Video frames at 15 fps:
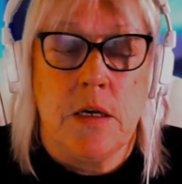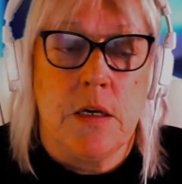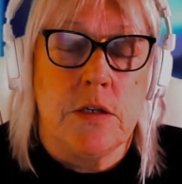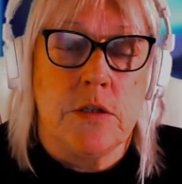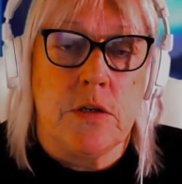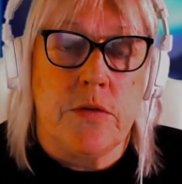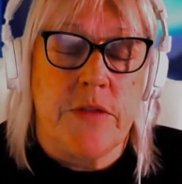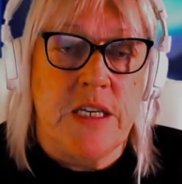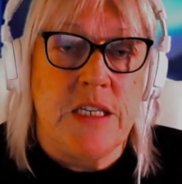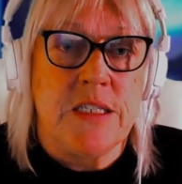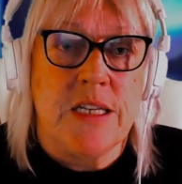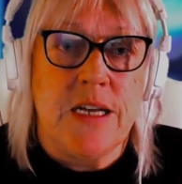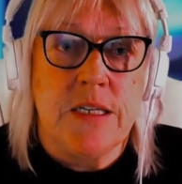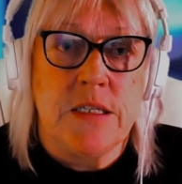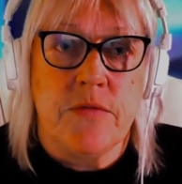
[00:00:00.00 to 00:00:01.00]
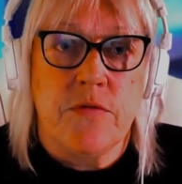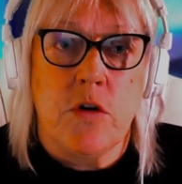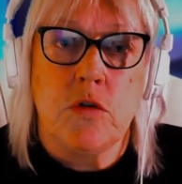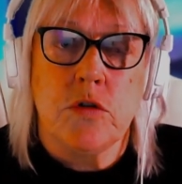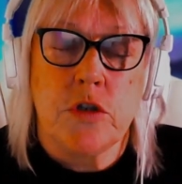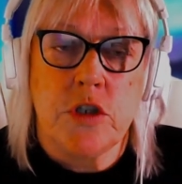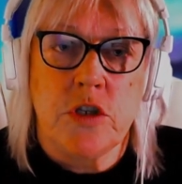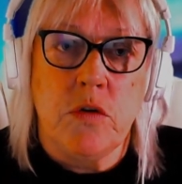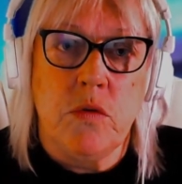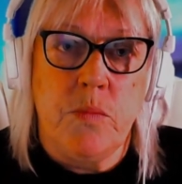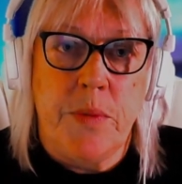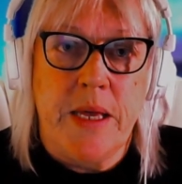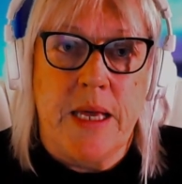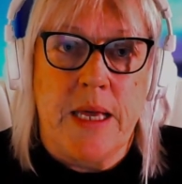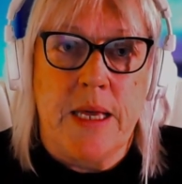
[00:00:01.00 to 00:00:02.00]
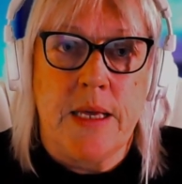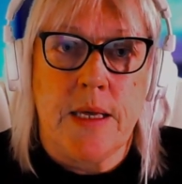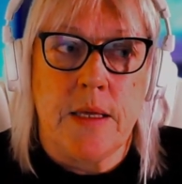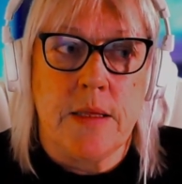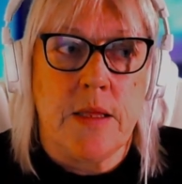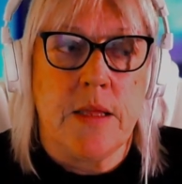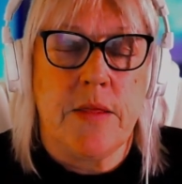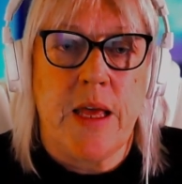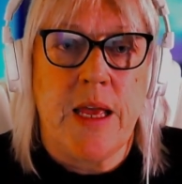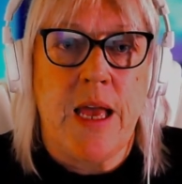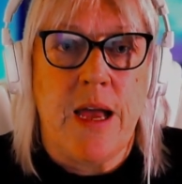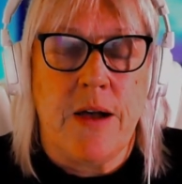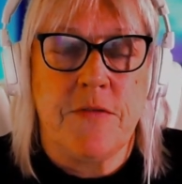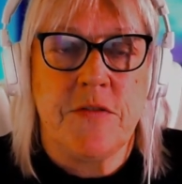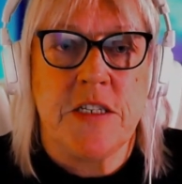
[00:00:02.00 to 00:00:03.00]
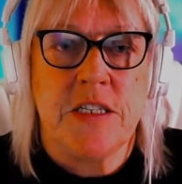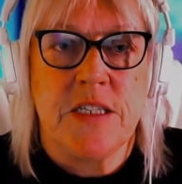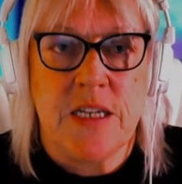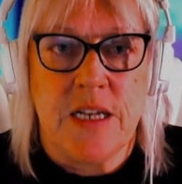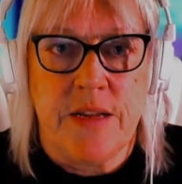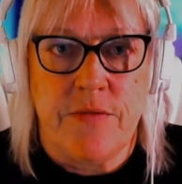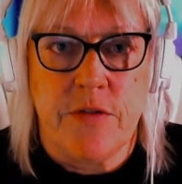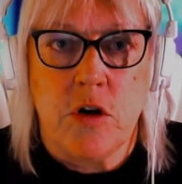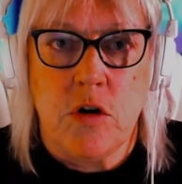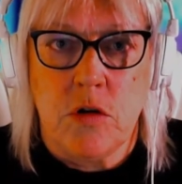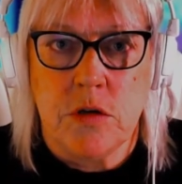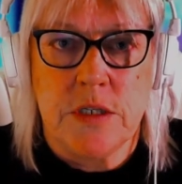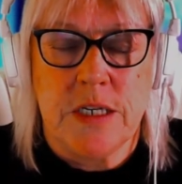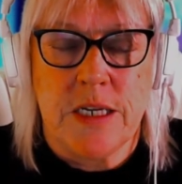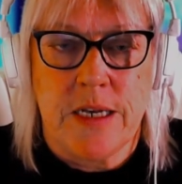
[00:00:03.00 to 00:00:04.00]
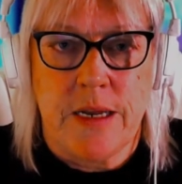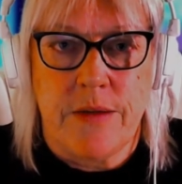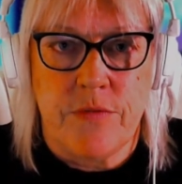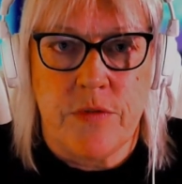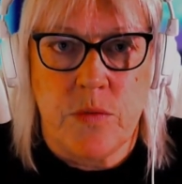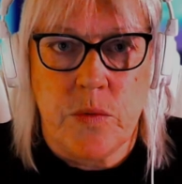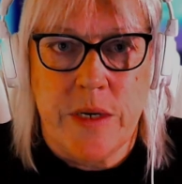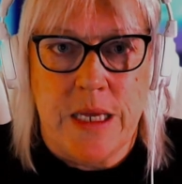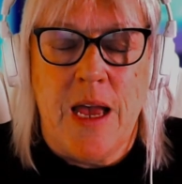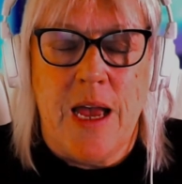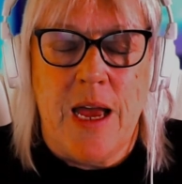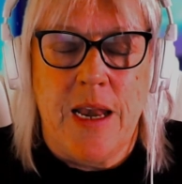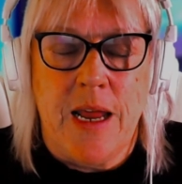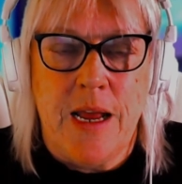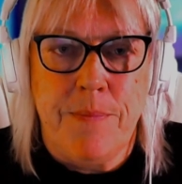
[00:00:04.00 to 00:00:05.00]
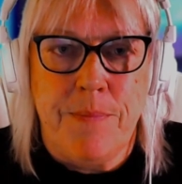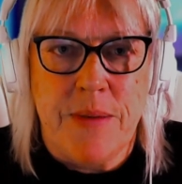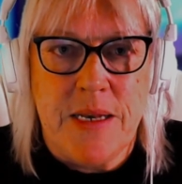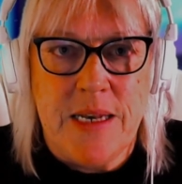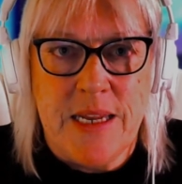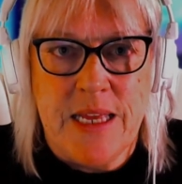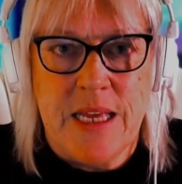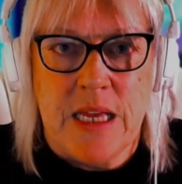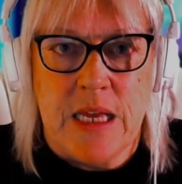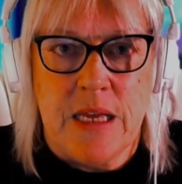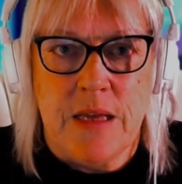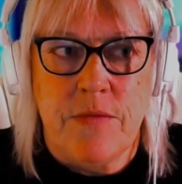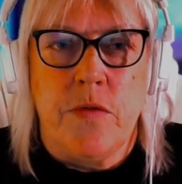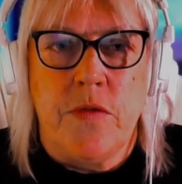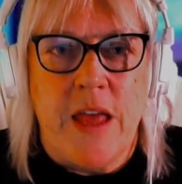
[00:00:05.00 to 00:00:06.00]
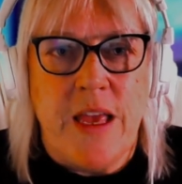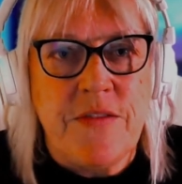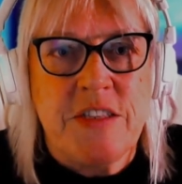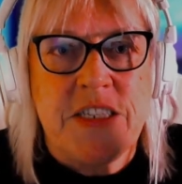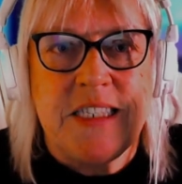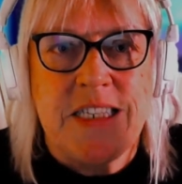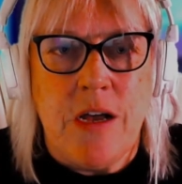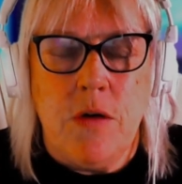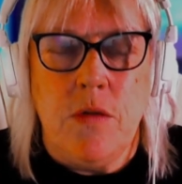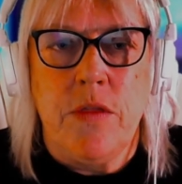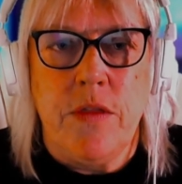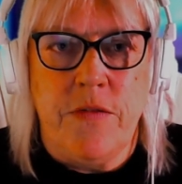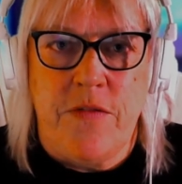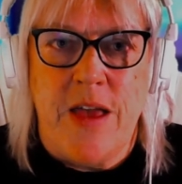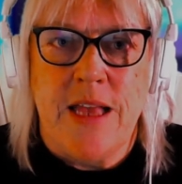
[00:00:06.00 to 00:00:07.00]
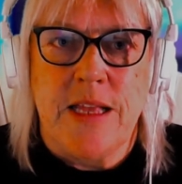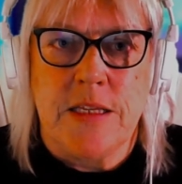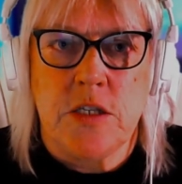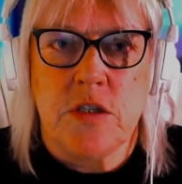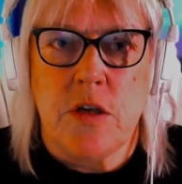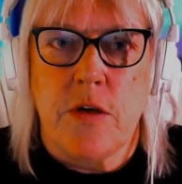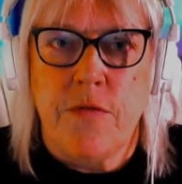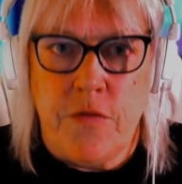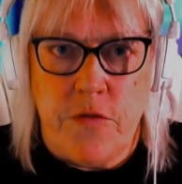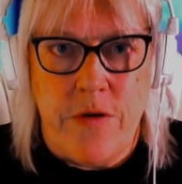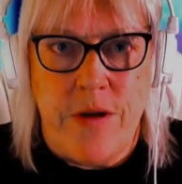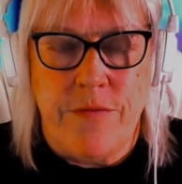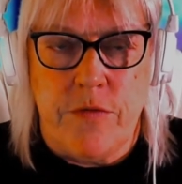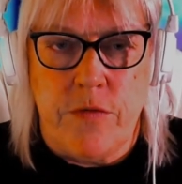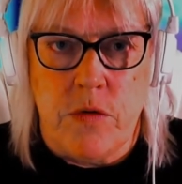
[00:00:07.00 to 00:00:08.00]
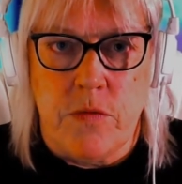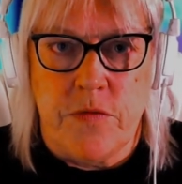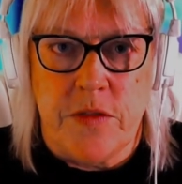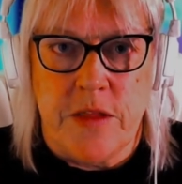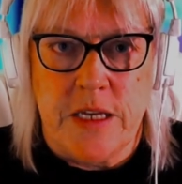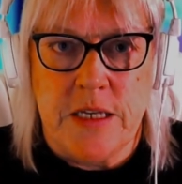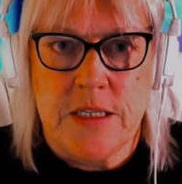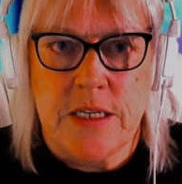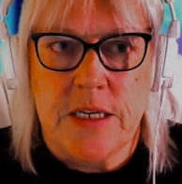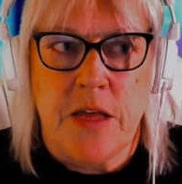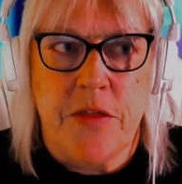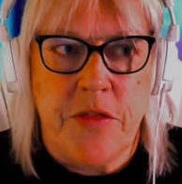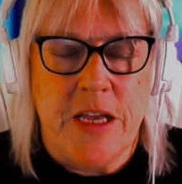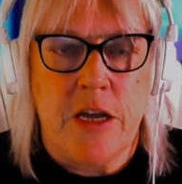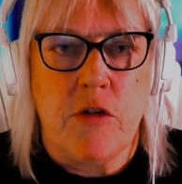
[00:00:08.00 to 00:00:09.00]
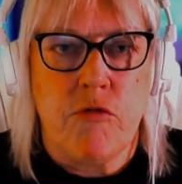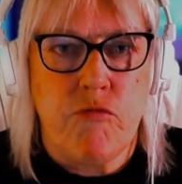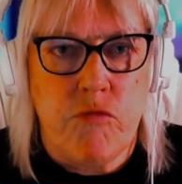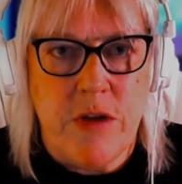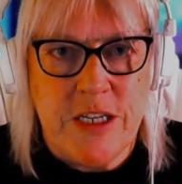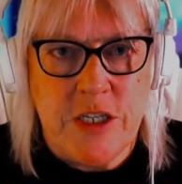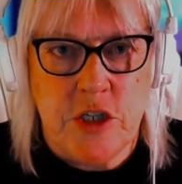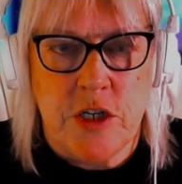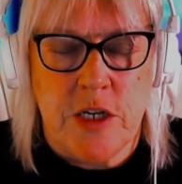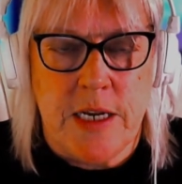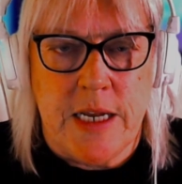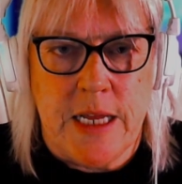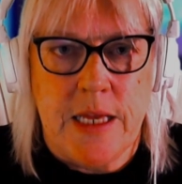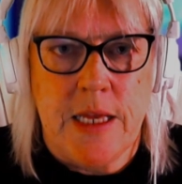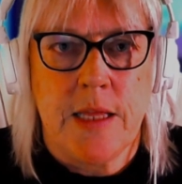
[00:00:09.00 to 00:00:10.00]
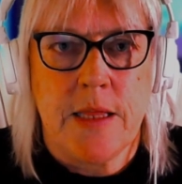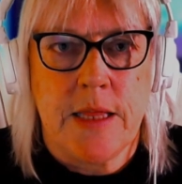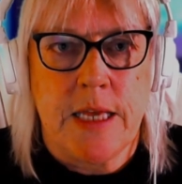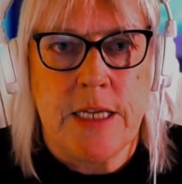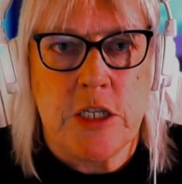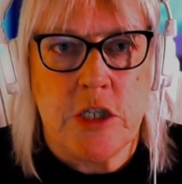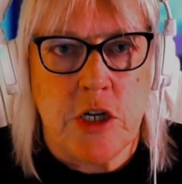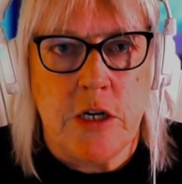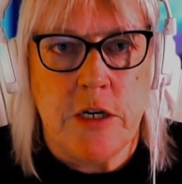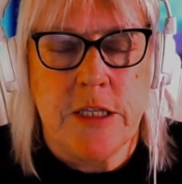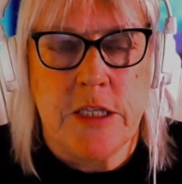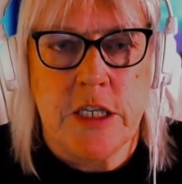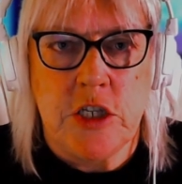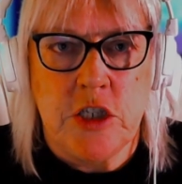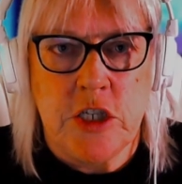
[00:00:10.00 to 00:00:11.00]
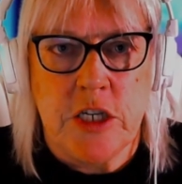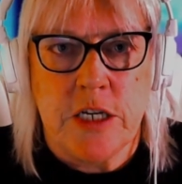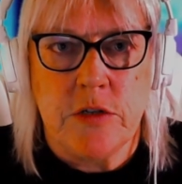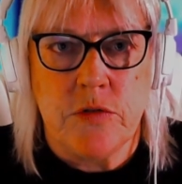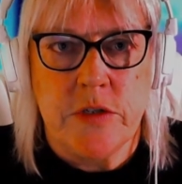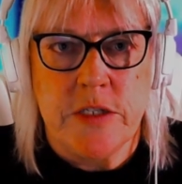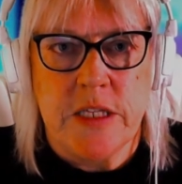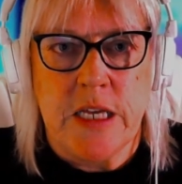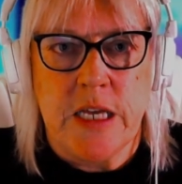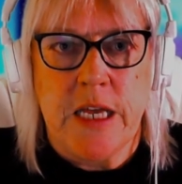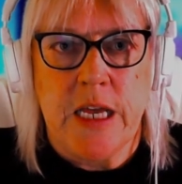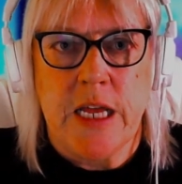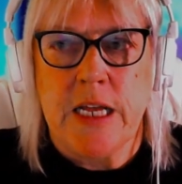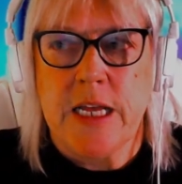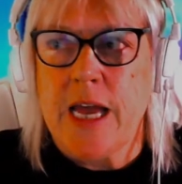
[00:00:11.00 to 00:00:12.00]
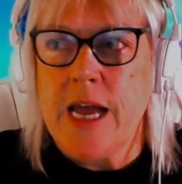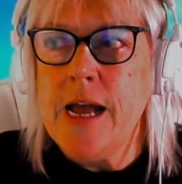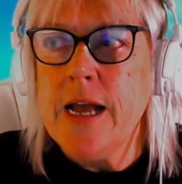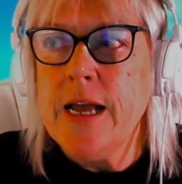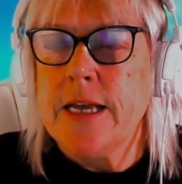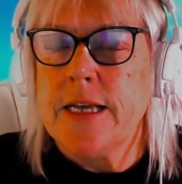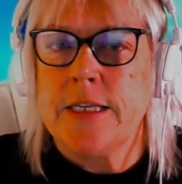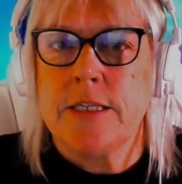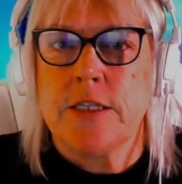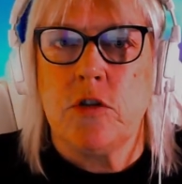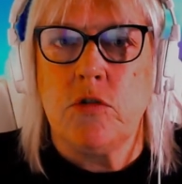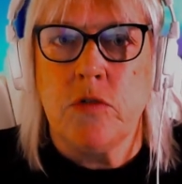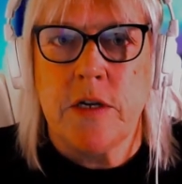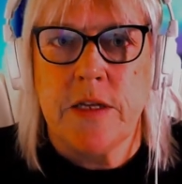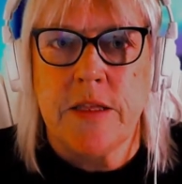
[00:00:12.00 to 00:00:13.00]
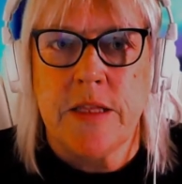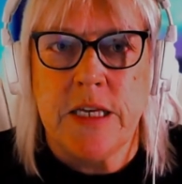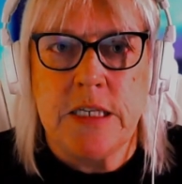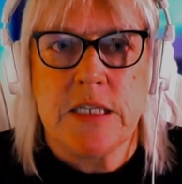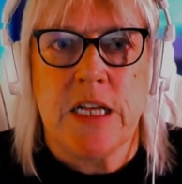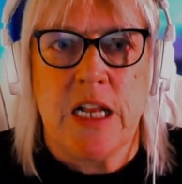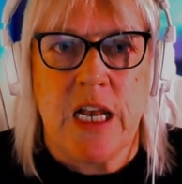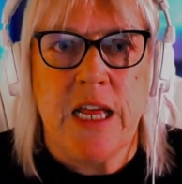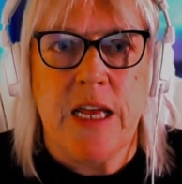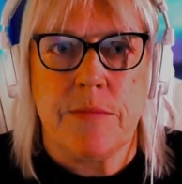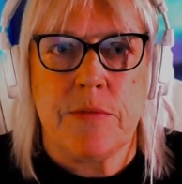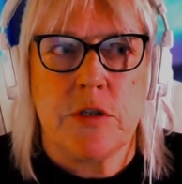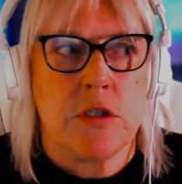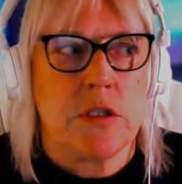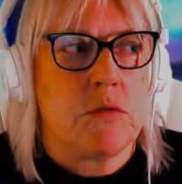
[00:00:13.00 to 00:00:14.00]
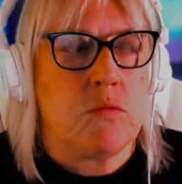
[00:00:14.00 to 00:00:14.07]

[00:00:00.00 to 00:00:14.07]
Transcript: So these guys have gotten so big that they have to deliver content every week. And I believe they've sat on the fence forever over this. And I think originally they started these channels thinking, guys, look at these clips.